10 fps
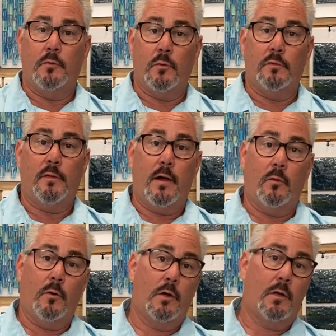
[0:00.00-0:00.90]
we'll
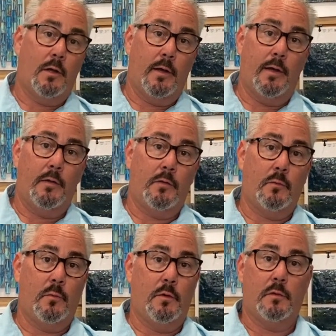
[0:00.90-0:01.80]
follow our clients
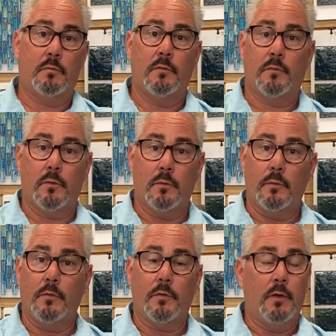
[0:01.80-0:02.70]
with
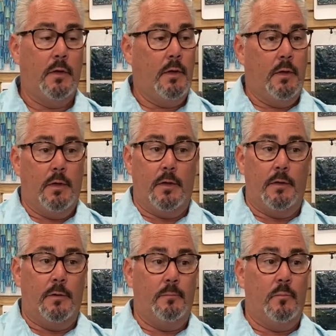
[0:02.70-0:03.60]
referrals.
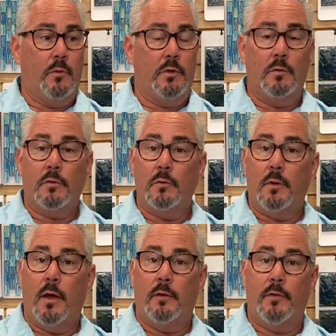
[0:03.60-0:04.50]
We don't do a
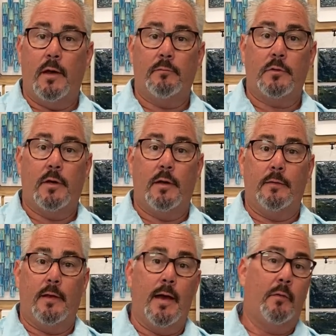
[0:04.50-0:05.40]
lot of
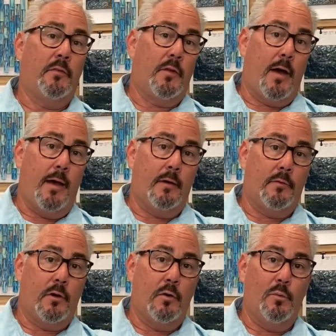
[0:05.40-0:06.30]
advertising outside of
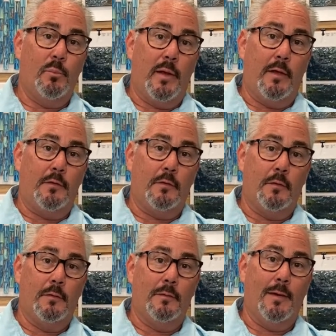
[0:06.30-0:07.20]
our home
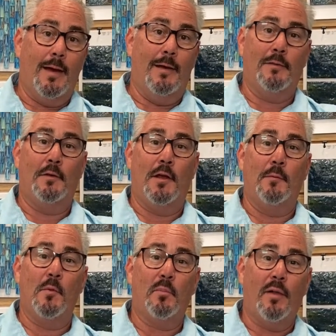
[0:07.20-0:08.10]
base. As the name
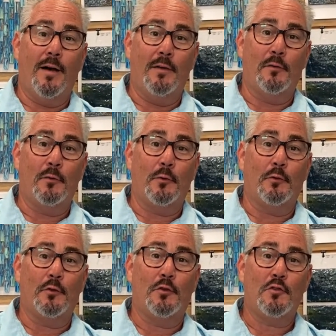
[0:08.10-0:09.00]
implies,
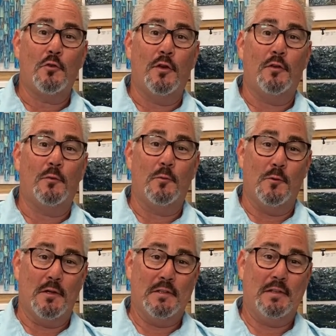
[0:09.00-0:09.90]
Villager's Choice, we
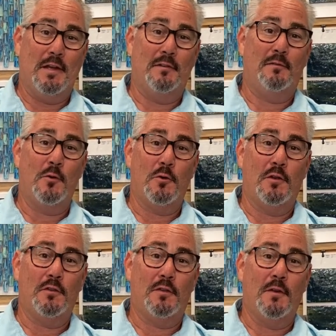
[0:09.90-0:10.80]
want to stay
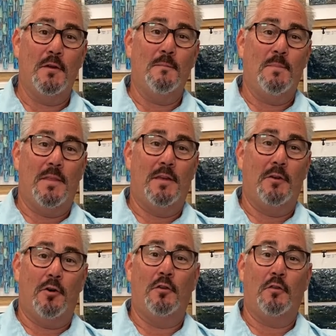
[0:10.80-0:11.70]
focused in
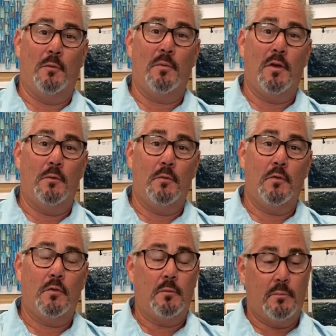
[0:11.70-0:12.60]
our zip
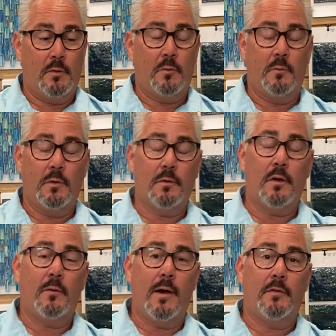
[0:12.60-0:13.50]
codes, but we will
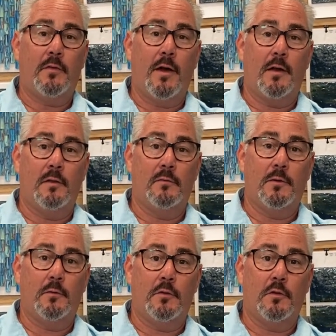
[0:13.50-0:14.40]
go outside of the
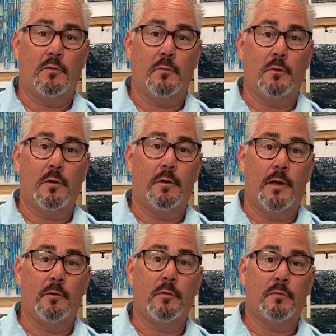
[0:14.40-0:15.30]
villages for
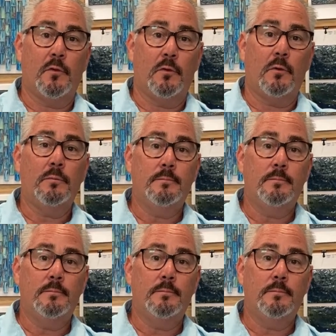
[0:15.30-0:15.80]
client referral.